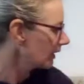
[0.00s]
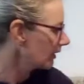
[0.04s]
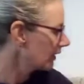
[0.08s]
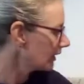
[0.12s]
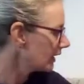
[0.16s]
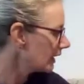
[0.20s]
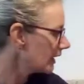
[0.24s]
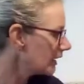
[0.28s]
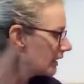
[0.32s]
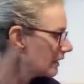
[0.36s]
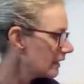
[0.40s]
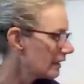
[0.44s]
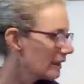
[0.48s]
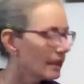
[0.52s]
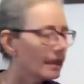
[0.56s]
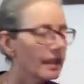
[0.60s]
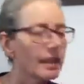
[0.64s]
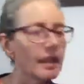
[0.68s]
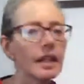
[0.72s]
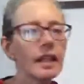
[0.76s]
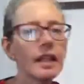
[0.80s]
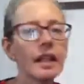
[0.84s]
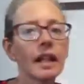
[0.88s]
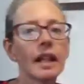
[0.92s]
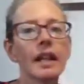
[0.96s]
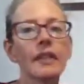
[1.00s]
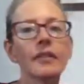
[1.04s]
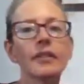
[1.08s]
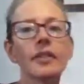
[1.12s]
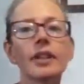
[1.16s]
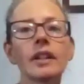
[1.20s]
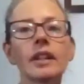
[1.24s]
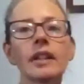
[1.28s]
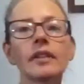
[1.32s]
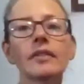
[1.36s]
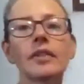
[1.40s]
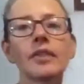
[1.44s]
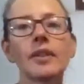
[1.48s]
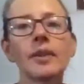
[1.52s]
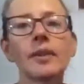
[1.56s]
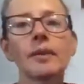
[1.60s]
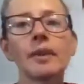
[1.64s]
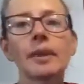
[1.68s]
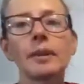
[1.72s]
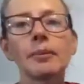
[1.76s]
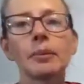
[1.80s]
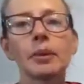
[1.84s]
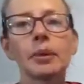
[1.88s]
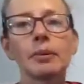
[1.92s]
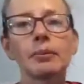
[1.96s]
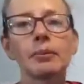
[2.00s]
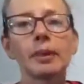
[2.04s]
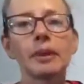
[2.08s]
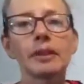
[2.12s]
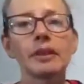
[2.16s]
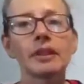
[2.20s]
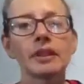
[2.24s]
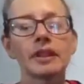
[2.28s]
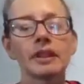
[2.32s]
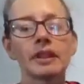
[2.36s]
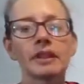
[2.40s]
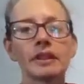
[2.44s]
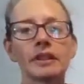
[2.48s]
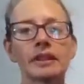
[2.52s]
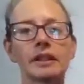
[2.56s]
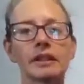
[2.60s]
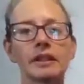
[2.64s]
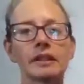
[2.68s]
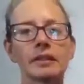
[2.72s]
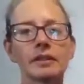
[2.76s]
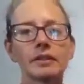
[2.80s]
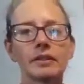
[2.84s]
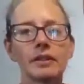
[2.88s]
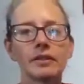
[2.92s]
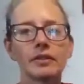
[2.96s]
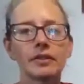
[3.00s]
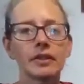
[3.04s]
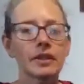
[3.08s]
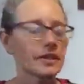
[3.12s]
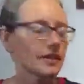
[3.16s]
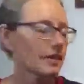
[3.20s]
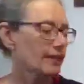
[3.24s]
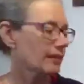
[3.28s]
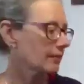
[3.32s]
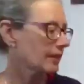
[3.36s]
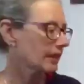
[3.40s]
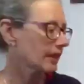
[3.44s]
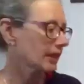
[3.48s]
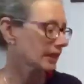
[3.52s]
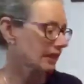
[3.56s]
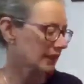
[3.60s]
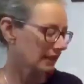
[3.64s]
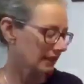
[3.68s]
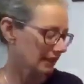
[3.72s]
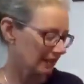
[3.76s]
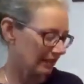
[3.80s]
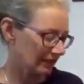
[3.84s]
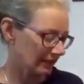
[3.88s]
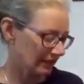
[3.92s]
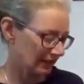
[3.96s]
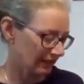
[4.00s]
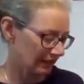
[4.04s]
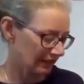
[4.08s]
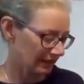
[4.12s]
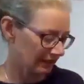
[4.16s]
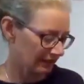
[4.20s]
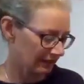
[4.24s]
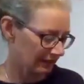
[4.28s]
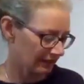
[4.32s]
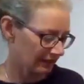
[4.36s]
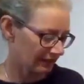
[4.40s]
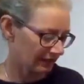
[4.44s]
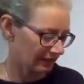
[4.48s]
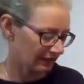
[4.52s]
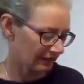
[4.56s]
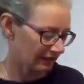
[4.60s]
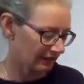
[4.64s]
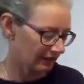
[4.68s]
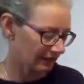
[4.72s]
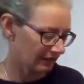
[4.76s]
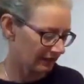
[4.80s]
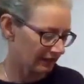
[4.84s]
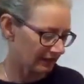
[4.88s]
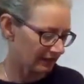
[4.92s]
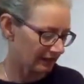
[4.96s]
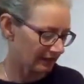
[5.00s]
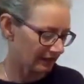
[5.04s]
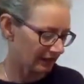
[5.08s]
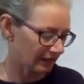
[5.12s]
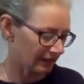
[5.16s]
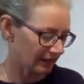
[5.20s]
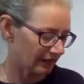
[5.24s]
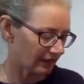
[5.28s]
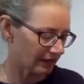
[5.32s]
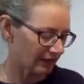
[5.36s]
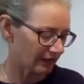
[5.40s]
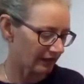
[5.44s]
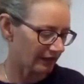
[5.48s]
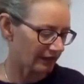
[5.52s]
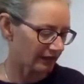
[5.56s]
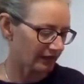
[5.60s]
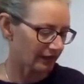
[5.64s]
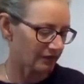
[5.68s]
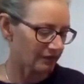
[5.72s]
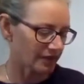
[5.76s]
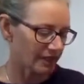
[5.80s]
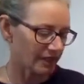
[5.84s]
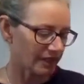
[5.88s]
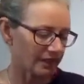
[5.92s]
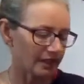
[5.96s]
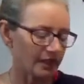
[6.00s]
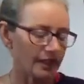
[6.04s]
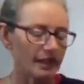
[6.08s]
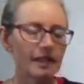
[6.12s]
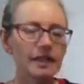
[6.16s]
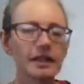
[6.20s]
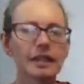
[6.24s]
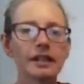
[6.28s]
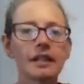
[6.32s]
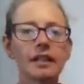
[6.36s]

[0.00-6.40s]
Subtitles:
Then, if you're looking for something more budget, we've got something like this. This is a Kerala.